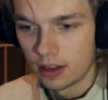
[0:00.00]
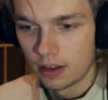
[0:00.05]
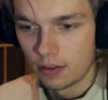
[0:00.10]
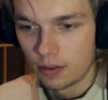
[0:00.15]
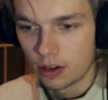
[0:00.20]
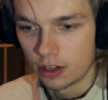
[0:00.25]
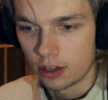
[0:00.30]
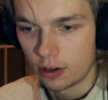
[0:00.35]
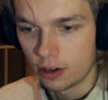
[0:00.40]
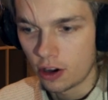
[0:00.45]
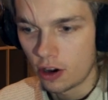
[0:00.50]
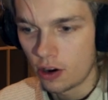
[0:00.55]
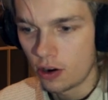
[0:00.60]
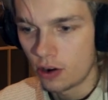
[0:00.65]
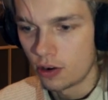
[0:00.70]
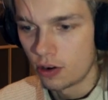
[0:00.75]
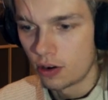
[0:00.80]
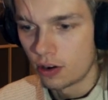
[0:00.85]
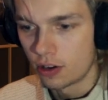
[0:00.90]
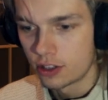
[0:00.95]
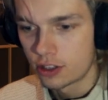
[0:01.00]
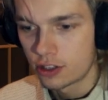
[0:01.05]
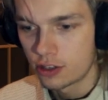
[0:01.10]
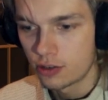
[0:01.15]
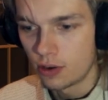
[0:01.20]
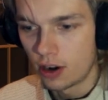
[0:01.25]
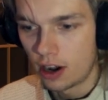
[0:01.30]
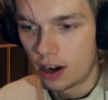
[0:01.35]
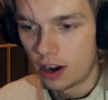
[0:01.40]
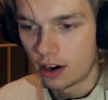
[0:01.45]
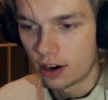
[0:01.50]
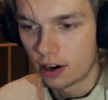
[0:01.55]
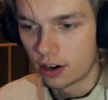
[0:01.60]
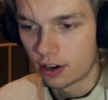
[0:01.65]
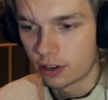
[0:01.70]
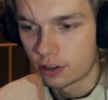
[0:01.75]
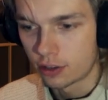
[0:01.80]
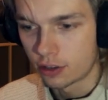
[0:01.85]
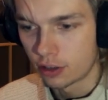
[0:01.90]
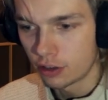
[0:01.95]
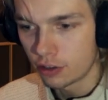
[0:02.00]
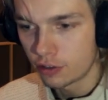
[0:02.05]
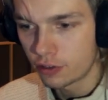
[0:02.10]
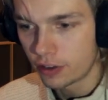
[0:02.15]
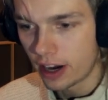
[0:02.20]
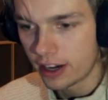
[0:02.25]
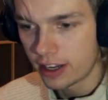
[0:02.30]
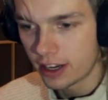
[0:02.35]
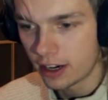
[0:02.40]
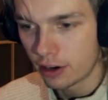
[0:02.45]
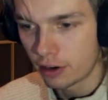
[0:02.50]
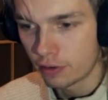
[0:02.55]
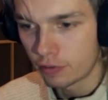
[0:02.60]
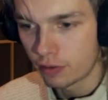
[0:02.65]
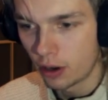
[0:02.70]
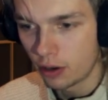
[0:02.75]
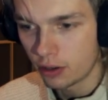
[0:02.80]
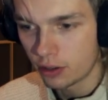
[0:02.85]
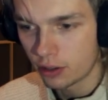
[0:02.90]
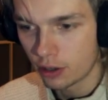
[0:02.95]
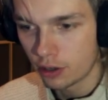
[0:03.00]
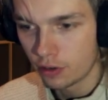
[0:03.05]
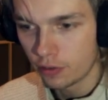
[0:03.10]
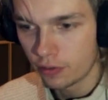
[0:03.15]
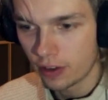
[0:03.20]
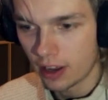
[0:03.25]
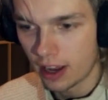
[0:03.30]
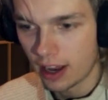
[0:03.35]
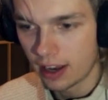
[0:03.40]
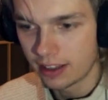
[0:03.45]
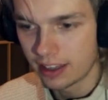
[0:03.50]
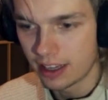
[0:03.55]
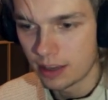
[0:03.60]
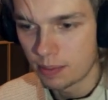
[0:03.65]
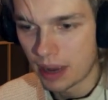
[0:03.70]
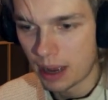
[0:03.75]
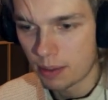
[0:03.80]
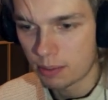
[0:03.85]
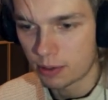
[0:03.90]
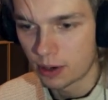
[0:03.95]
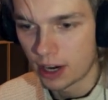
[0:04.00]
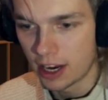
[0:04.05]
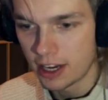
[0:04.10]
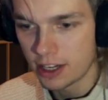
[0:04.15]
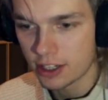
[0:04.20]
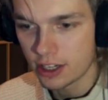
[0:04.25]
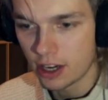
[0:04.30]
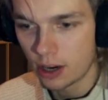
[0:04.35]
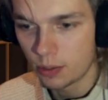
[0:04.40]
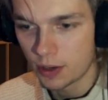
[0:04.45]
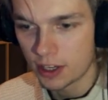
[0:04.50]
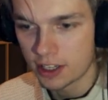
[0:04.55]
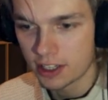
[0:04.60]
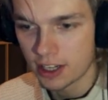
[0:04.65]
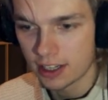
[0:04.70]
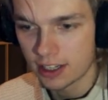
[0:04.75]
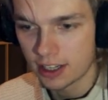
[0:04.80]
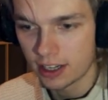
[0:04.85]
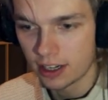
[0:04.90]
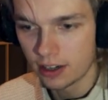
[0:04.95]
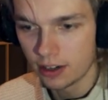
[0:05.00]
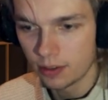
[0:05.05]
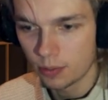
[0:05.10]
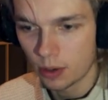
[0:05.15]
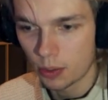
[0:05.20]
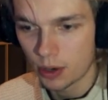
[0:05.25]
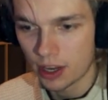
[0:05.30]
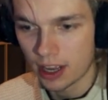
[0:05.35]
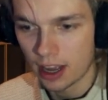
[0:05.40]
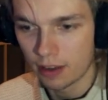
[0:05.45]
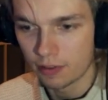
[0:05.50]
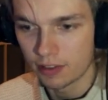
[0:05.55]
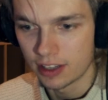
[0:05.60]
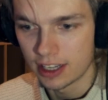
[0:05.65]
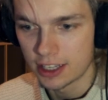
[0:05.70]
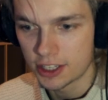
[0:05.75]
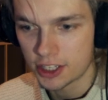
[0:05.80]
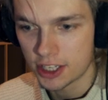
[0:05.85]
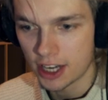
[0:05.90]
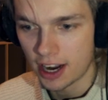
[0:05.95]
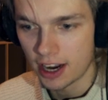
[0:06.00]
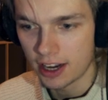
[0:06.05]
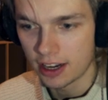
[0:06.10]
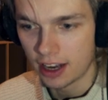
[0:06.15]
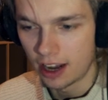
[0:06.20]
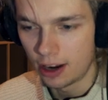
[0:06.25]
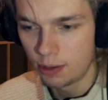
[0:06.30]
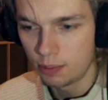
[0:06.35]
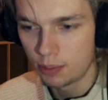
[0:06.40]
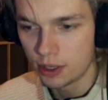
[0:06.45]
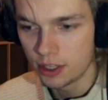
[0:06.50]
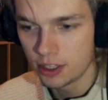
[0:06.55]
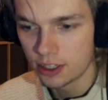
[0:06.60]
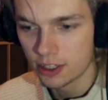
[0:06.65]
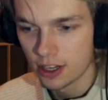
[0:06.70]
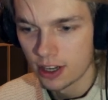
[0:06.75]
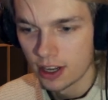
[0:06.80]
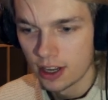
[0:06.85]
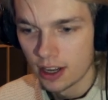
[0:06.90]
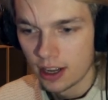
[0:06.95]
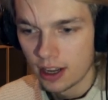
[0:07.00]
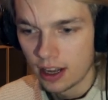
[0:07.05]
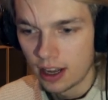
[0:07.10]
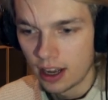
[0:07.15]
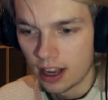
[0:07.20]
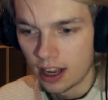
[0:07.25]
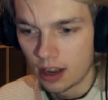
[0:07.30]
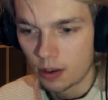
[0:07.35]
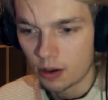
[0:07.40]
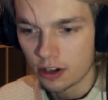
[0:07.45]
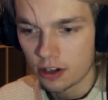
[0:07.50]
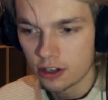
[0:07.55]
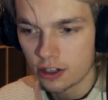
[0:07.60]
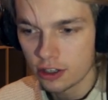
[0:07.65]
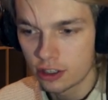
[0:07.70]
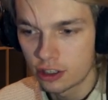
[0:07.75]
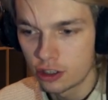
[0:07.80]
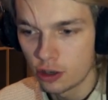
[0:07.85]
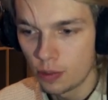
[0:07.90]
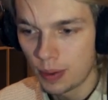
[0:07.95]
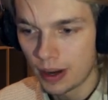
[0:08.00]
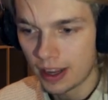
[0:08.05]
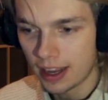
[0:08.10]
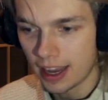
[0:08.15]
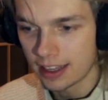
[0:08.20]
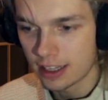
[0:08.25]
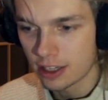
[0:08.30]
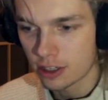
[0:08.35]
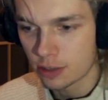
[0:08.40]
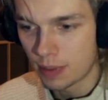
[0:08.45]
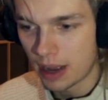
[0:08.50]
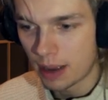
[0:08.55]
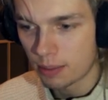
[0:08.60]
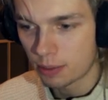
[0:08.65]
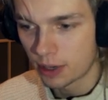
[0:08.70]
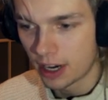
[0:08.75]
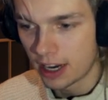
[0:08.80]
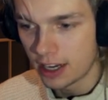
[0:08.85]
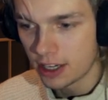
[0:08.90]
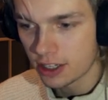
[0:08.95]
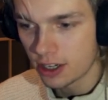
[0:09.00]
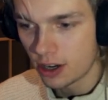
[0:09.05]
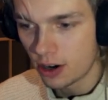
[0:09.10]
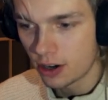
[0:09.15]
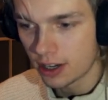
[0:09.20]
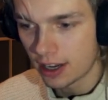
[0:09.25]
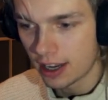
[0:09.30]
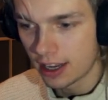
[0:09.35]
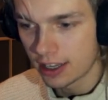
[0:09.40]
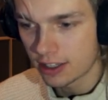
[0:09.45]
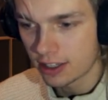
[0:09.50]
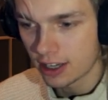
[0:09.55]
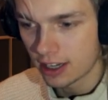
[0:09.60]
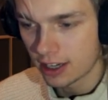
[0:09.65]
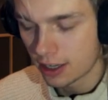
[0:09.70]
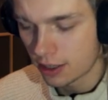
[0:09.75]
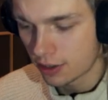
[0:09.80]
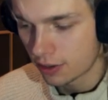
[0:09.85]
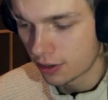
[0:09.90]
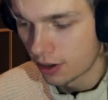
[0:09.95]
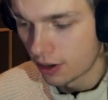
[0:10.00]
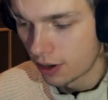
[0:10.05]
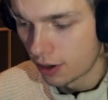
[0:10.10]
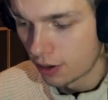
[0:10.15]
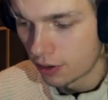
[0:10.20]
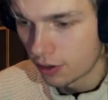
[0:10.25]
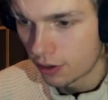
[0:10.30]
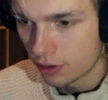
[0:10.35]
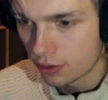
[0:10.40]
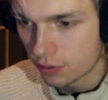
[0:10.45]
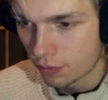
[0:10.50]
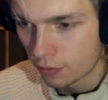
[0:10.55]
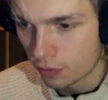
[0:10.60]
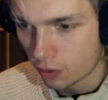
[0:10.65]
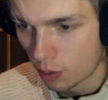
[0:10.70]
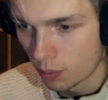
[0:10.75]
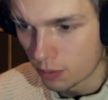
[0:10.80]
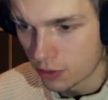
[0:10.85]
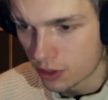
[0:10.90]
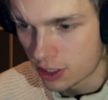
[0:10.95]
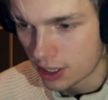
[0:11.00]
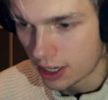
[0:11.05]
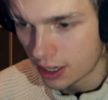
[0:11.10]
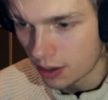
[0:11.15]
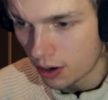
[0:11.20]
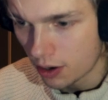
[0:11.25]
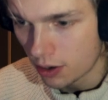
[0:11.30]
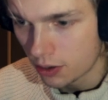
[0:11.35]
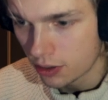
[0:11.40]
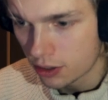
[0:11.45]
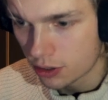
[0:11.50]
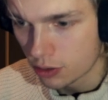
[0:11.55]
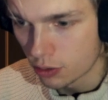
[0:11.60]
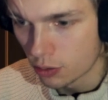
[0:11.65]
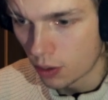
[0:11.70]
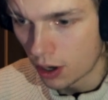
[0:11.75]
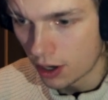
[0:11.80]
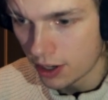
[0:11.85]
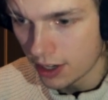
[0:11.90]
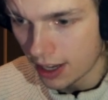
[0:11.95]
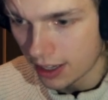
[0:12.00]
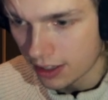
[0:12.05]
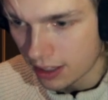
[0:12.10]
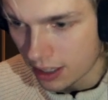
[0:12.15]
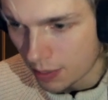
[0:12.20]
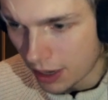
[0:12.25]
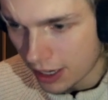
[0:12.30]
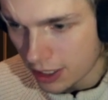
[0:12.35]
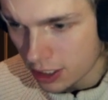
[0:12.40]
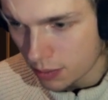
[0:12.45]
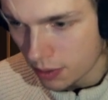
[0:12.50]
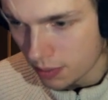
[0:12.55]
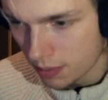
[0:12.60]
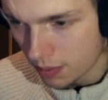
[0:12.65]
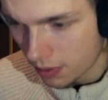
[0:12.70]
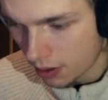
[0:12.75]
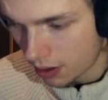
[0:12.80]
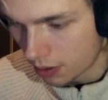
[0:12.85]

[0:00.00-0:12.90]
We're going to go to our curve right here, our float curve, and the map range node we set here, where we have the sine output. We're going to just duplicate this map range node and set it from 0 to 1 at the maximum.